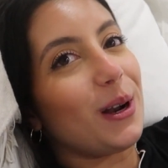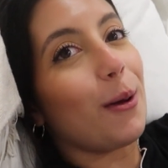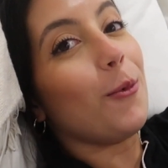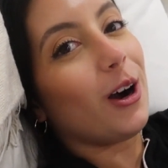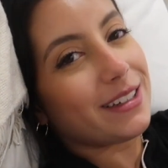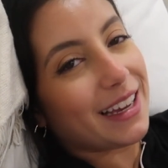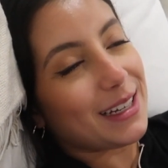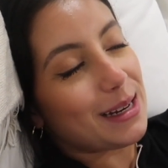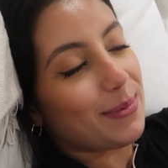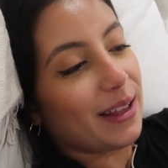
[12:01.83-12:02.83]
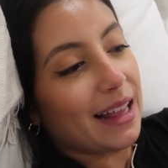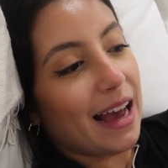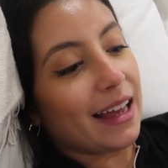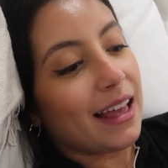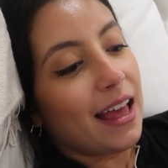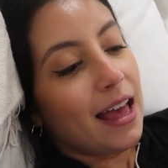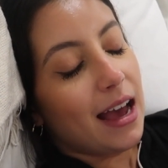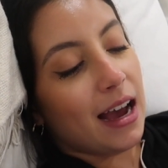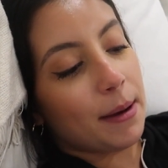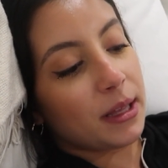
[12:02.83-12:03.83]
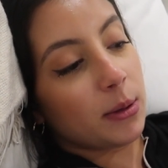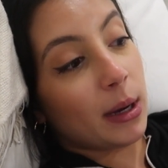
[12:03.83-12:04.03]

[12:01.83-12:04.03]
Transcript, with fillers: but I want to catch up on that. Um, and The